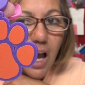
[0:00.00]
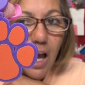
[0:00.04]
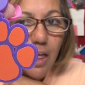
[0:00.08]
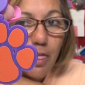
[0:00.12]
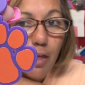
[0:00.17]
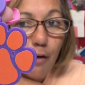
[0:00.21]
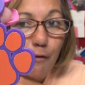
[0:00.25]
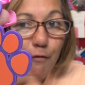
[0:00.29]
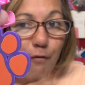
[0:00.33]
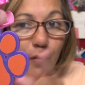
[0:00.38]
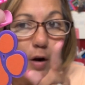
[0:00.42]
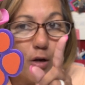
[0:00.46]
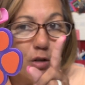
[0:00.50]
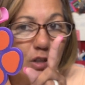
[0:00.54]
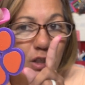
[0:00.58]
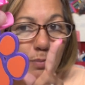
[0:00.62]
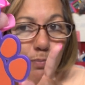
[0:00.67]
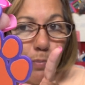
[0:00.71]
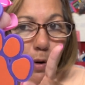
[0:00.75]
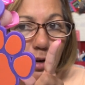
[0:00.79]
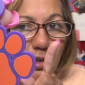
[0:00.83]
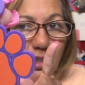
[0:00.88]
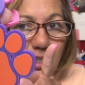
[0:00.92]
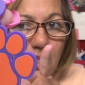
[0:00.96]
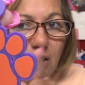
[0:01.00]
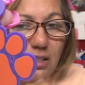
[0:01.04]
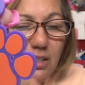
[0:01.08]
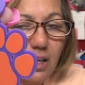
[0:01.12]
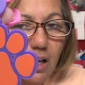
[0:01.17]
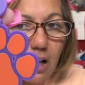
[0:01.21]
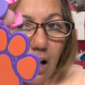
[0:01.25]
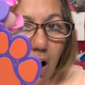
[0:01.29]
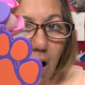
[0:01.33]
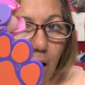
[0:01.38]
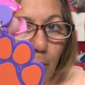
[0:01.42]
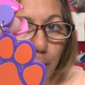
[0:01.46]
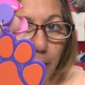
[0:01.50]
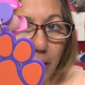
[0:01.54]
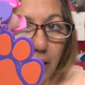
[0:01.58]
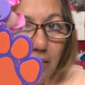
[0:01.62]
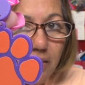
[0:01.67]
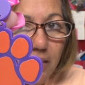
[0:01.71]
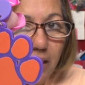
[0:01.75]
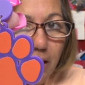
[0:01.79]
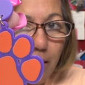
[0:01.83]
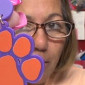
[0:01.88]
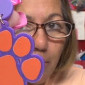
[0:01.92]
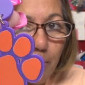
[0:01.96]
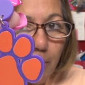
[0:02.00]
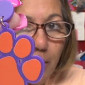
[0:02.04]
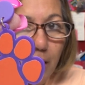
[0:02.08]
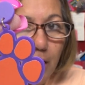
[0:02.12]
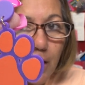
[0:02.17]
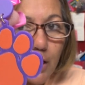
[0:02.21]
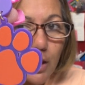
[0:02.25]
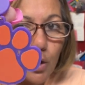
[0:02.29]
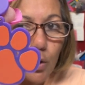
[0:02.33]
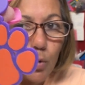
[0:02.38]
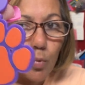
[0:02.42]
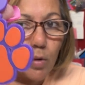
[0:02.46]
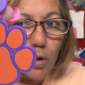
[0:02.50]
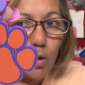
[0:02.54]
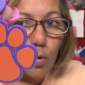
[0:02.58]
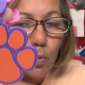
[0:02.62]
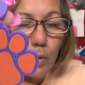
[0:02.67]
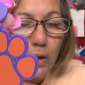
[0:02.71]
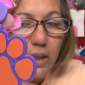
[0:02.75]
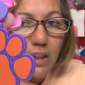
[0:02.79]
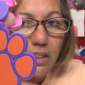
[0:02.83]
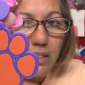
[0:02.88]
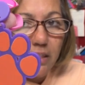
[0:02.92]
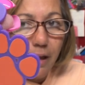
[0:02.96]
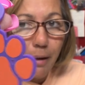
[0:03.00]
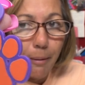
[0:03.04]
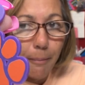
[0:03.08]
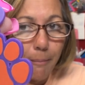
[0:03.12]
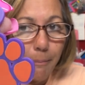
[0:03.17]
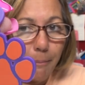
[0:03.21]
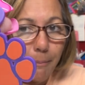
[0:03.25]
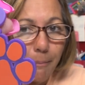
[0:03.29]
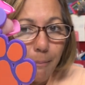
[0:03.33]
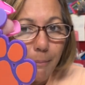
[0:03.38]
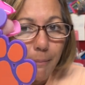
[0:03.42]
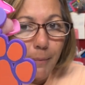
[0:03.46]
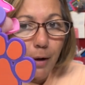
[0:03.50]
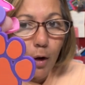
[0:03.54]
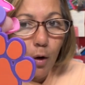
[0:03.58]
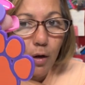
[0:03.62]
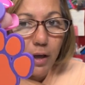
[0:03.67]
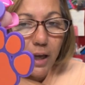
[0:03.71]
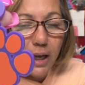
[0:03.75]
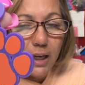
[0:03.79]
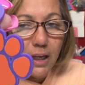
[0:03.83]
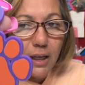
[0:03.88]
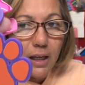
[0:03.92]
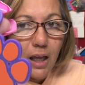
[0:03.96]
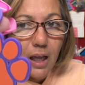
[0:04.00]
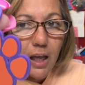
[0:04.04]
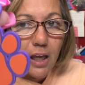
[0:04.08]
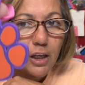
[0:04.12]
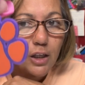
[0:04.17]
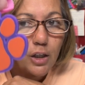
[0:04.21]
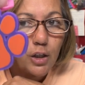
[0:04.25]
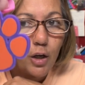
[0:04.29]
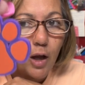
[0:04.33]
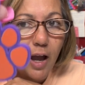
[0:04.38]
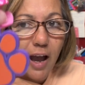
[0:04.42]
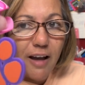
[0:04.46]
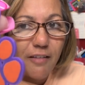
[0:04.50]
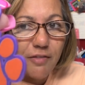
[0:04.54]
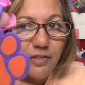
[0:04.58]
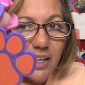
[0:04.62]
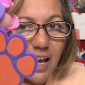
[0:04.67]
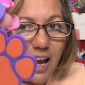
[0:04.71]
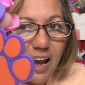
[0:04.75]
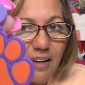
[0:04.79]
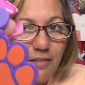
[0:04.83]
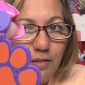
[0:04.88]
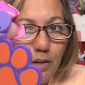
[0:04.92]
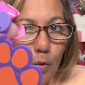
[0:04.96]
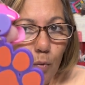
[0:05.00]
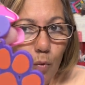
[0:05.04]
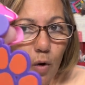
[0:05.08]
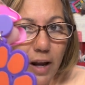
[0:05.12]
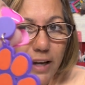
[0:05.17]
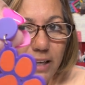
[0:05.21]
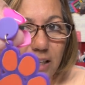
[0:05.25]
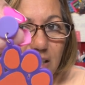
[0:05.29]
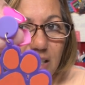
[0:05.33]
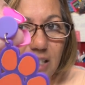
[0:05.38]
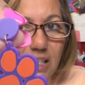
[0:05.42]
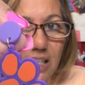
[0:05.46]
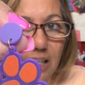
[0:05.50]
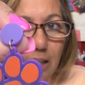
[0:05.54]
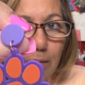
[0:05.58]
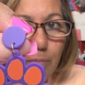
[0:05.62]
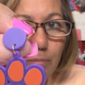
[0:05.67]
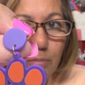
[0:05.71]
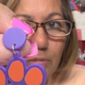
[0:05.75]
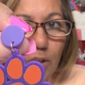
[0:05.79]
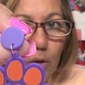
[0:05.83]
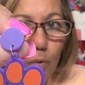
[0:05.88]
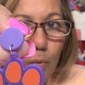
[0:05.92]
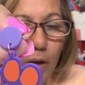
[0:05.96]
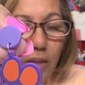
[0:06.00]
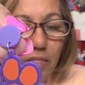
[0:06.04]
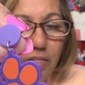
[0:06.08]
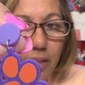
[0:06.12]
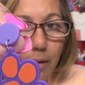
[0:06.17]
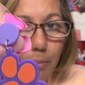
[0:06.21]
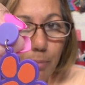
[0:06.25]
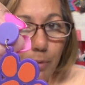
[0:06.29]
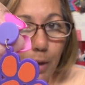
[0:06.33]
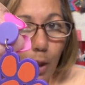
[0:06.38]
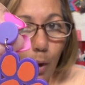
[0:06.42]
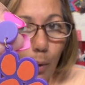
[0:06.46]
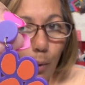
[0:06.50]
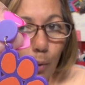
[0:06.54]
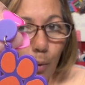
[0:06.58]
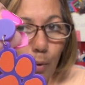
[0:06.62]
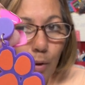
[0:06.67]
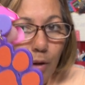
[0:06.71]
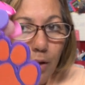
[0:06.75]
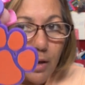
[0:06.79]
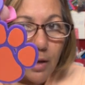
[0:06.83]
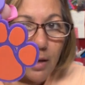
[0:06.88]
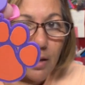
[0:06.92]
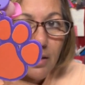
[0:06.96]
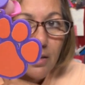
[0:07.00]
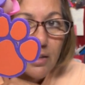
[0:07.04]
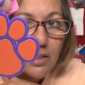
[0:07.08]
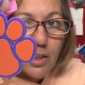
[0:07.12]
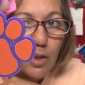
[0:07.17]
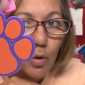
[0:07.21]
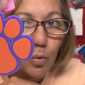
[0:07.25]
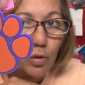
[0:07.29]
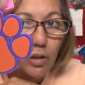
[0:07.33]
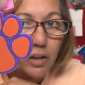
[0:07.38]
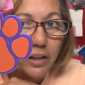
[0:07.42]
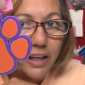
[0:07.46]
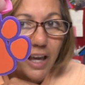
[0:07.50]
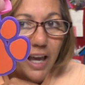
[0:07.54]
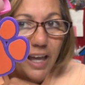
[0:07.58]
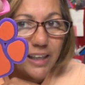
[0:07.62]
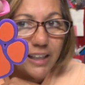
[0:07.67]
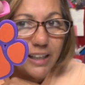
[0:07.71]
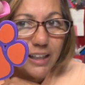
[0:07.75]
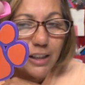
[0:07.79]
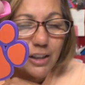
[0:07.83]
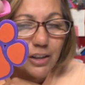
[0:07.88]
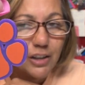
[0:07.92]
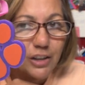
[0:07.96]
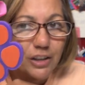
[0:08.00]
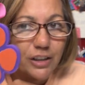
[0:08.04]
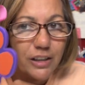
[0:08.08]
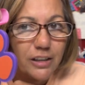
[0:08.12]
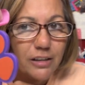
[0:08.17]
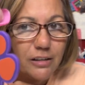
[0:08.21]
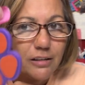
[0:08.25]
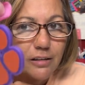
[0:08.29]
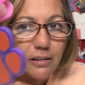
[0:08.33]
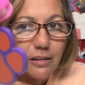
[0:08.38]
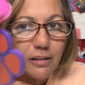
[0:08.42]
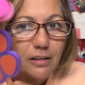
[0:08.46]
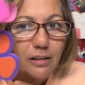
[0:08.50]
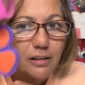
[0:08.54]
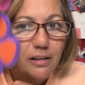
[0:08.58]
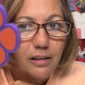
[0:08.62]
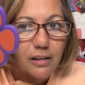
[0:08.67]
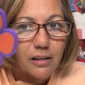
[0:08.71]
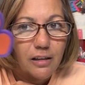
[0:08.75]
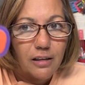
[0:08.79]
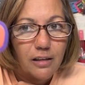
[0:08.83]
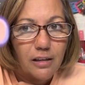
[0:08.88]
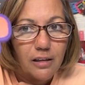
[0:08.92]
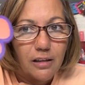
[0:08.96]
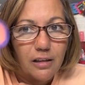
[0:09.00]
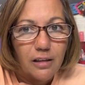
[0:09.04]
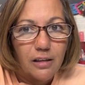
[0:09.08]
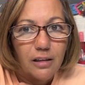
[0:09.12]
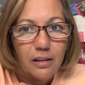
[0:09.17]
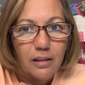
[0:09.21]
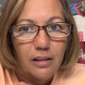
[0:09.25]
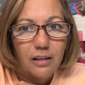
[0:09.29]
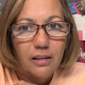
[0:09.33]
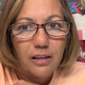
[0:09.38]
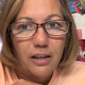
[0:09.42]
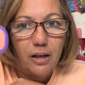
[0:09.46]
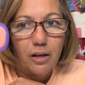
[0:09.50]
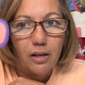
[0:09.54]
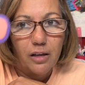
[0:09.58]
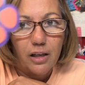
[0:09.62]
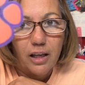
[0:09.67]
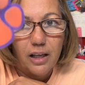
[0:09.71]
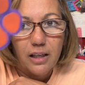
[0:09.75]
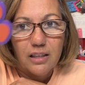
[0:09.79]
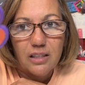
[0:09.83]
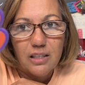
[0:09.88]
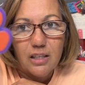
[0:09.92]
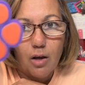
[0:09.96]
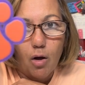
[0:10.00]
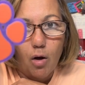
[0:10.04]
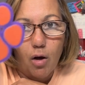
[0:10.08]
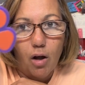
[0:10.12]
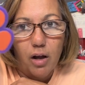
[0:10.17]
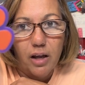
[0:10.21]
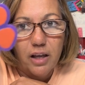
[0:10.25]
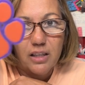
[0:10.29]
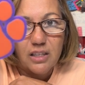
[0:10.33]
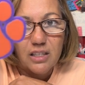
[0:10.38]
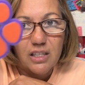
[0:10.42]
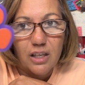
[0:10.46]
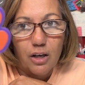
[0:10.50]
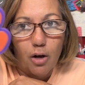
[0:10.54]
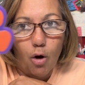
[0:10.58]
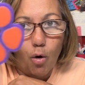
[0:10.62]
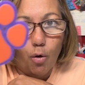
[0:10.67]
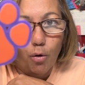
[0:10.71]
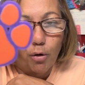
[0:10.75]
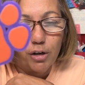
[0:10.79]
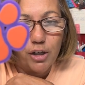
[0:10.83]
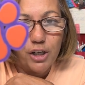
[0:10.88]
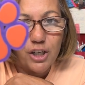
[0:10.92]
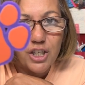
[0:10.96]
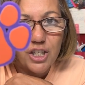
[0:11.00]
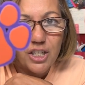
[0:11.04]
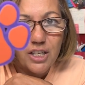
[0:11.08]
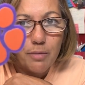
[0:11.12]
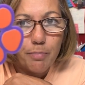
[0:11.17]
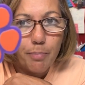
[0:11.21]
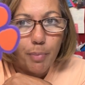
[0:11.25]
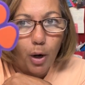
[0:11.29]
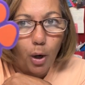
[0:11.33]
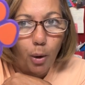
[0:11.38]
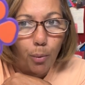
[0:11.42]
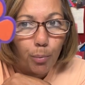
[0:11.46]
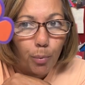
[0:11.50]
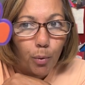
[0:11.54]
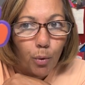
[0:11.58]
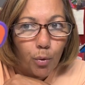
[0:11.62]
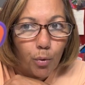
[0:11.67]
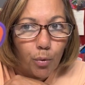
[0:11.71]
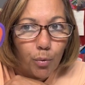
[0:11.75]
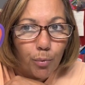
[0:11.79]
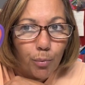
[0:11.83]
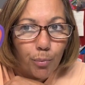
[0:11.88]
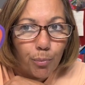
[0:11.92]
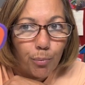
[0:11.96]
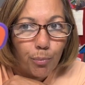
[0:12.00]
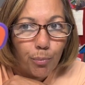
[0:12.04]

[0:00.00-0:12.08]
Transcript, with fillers: The first person to comment them, you will win them, okay? You have to have the right team to win them though. So look at it good. It's, it's an orange and purple